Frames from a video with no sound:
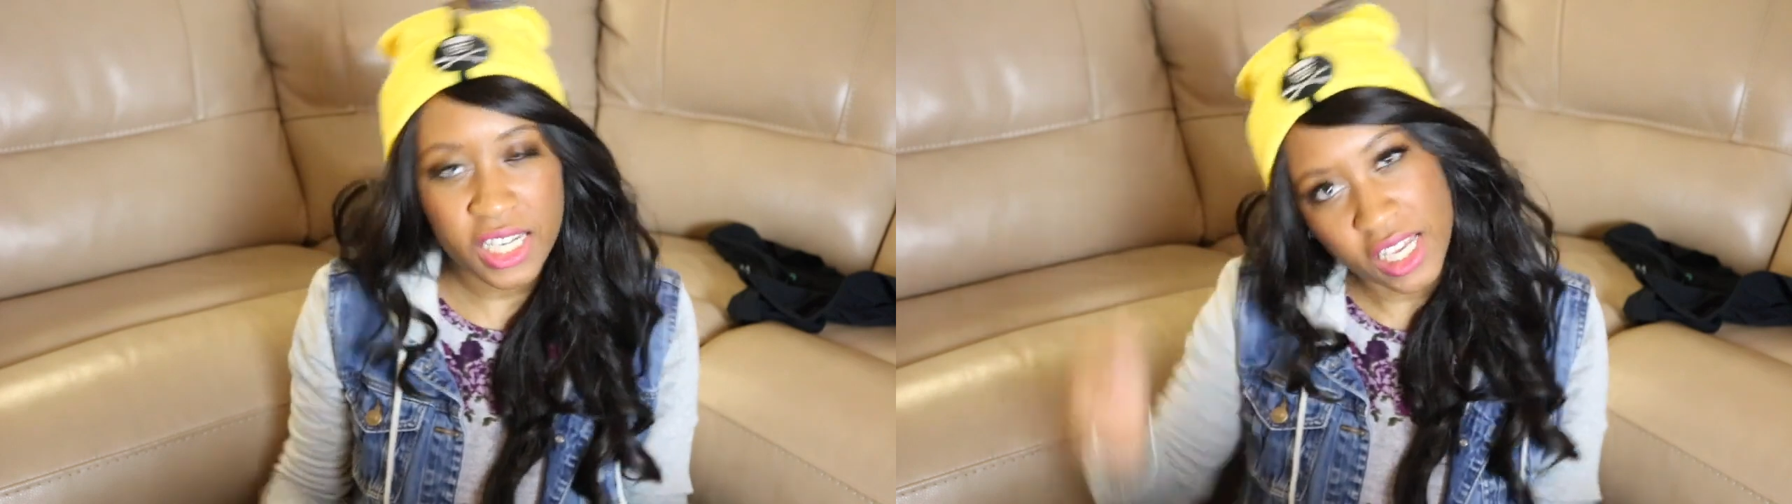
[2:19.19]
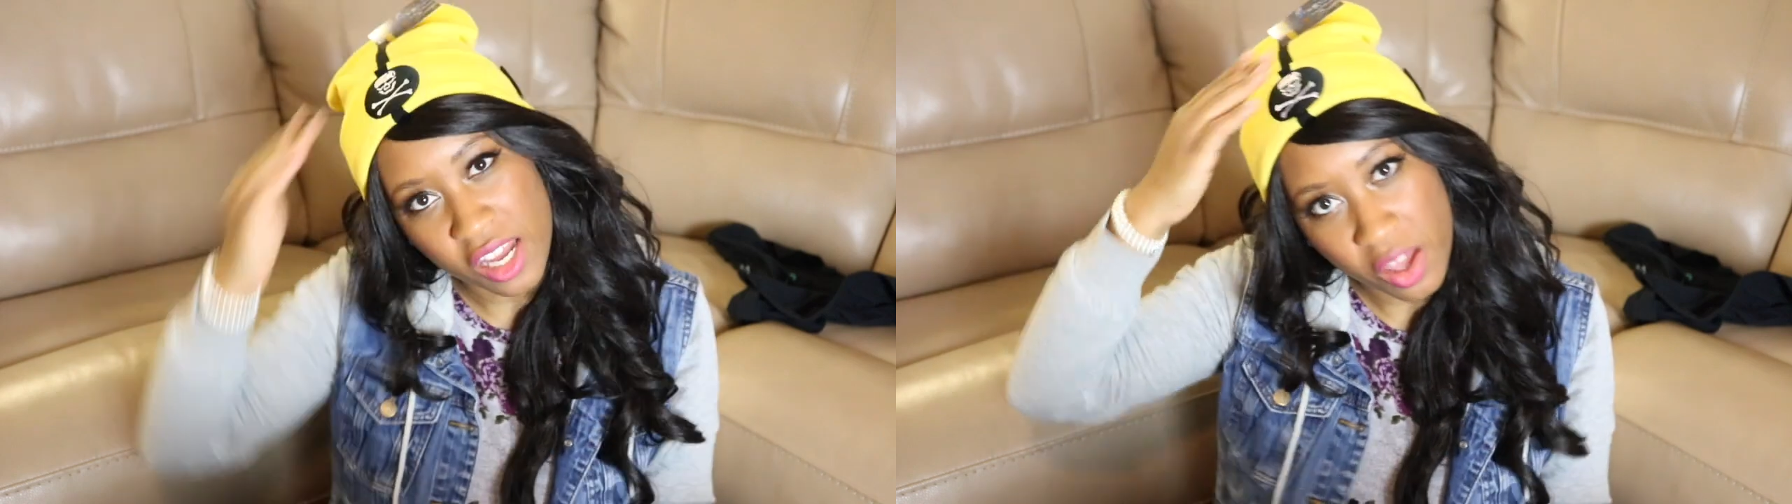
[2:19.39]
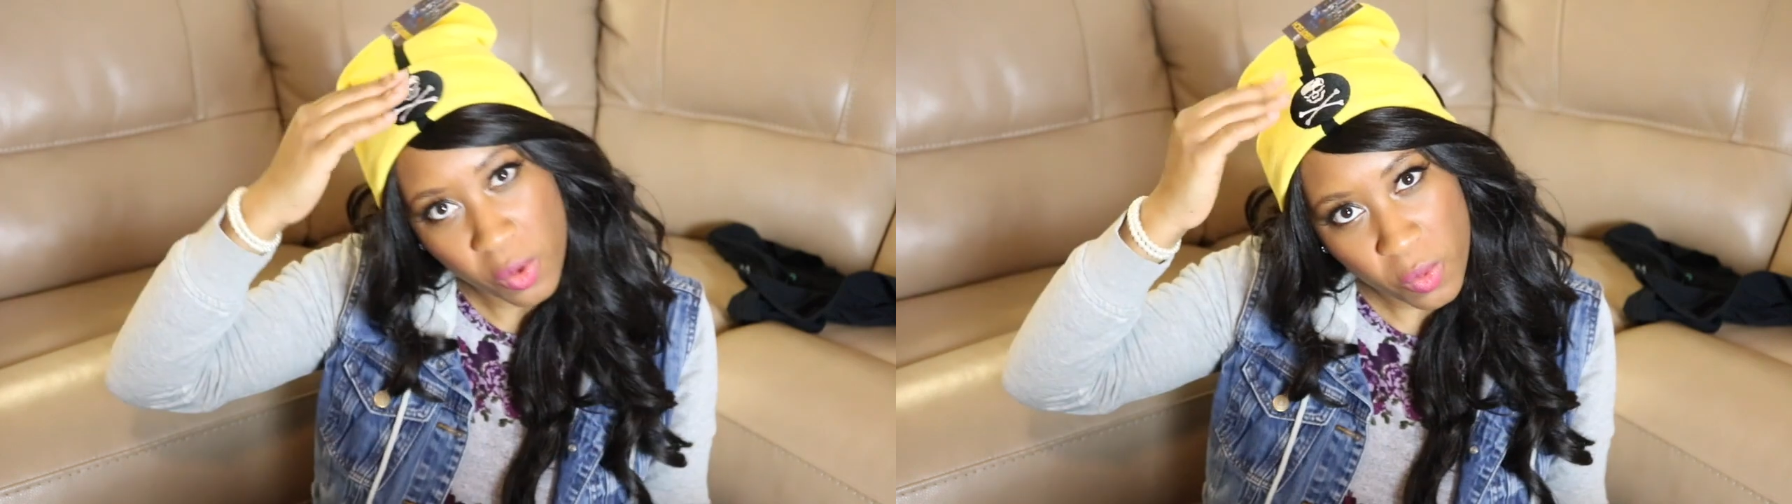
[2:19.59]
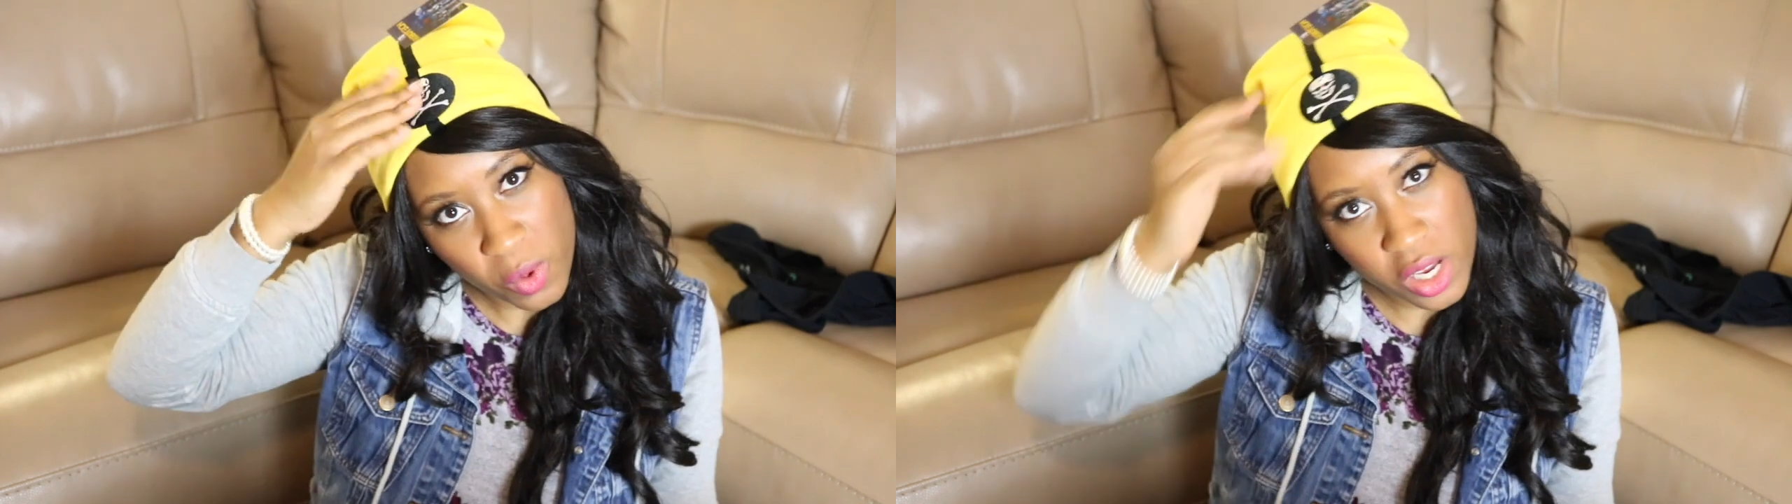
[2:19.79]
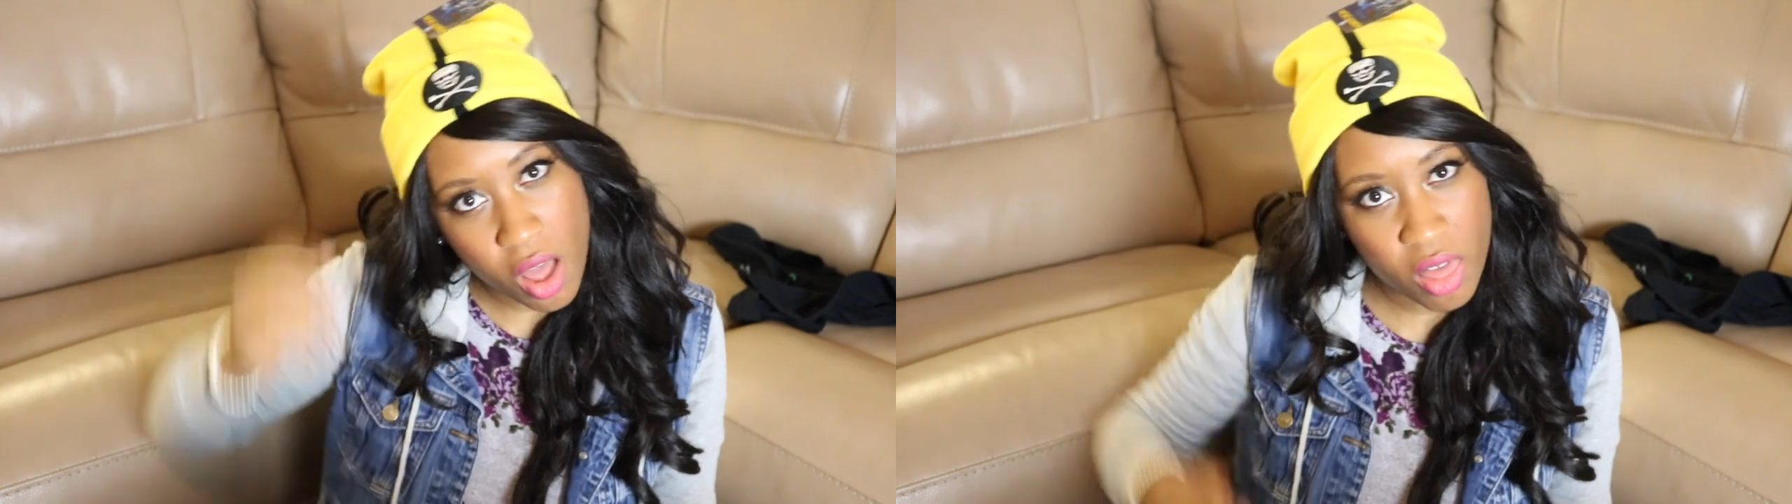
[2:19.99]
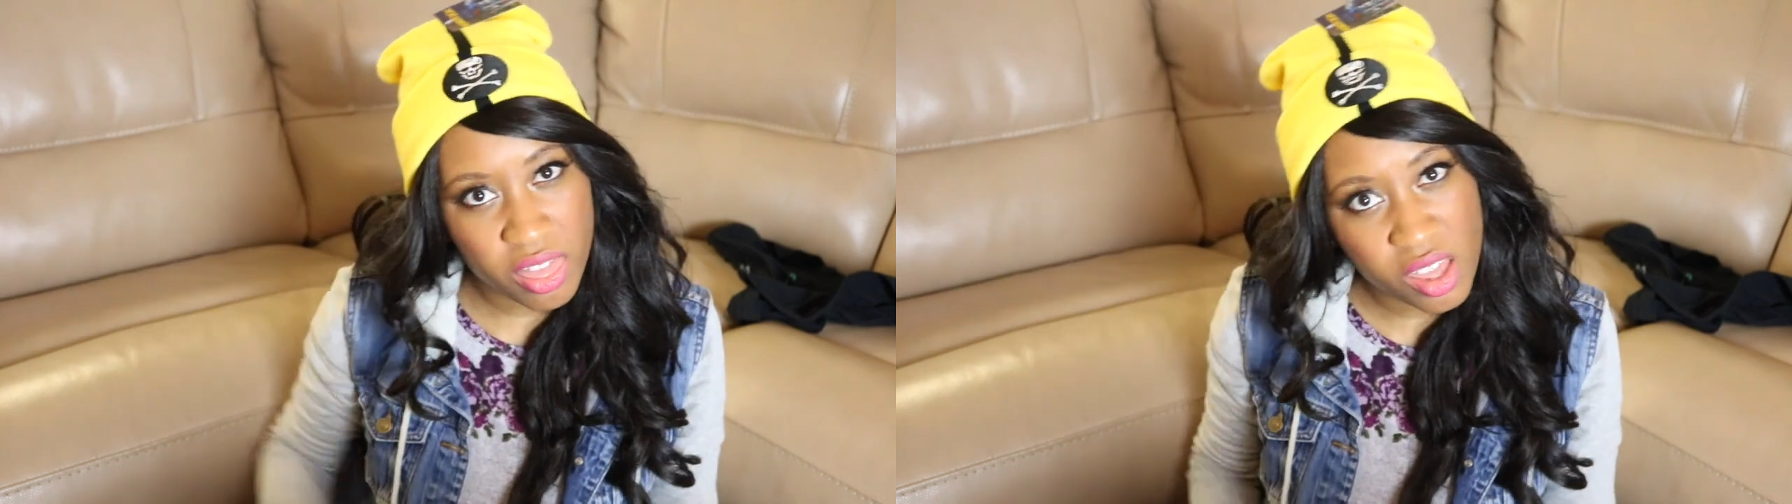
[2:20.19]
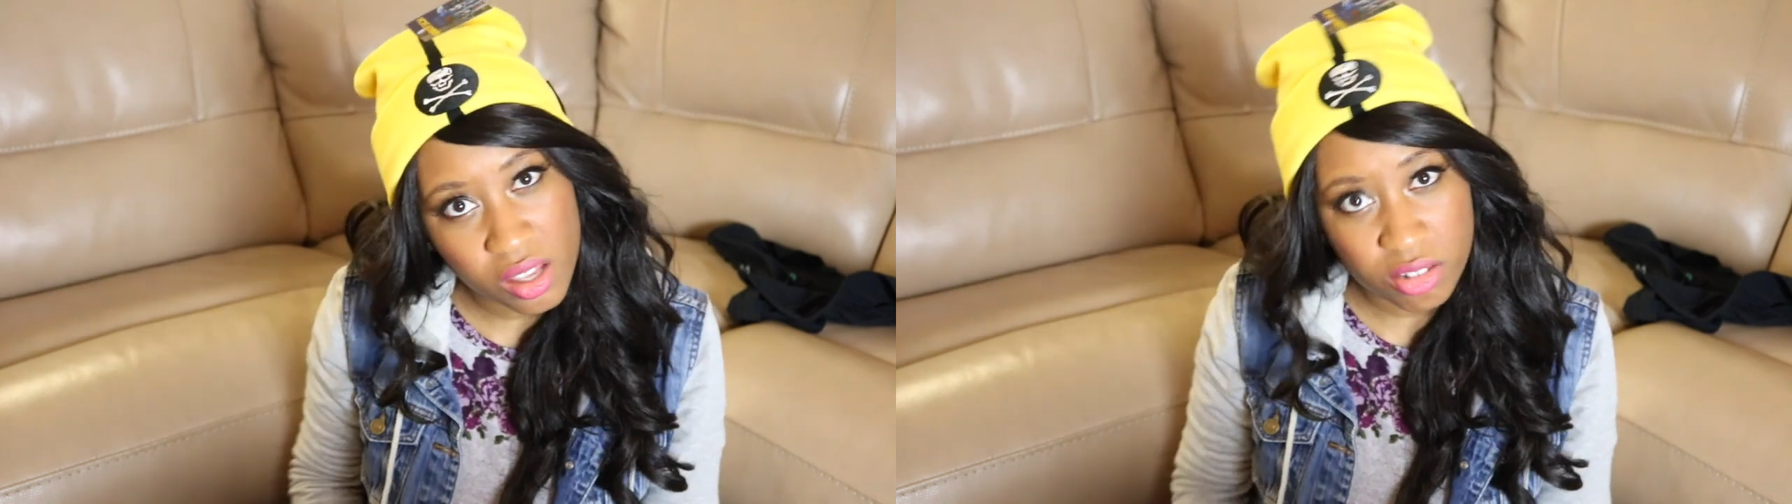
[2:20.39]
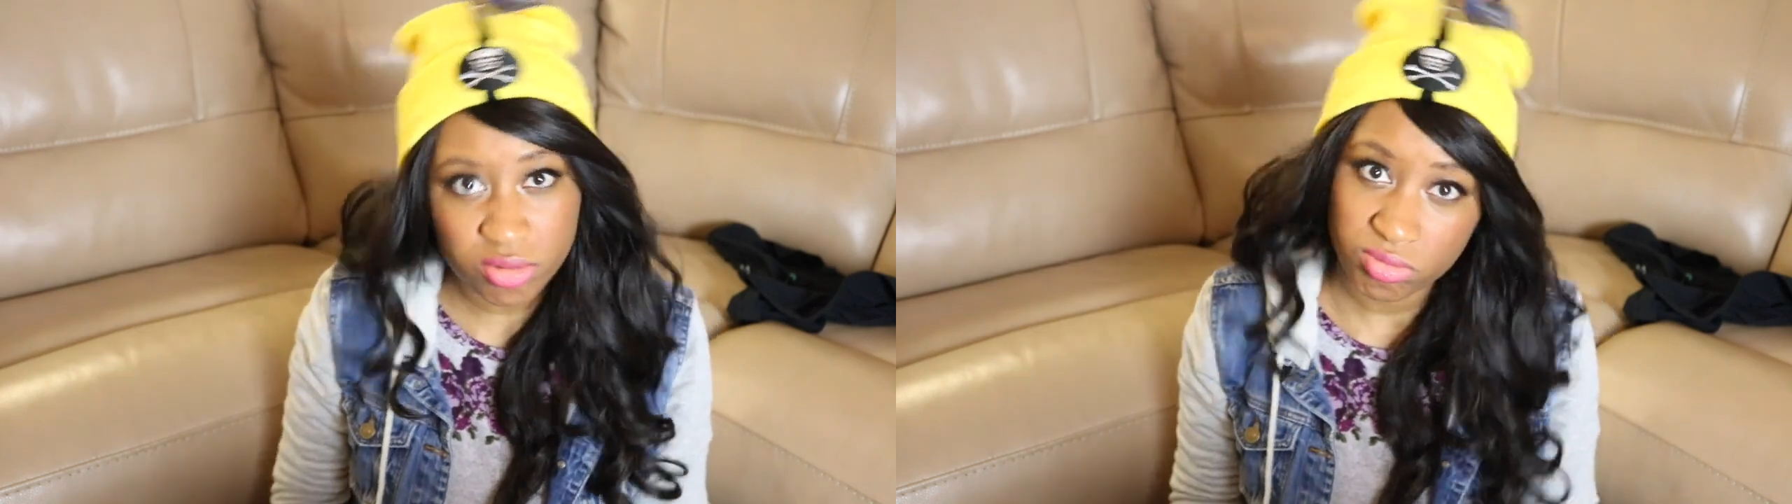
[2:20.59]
digging it. What do y'all think?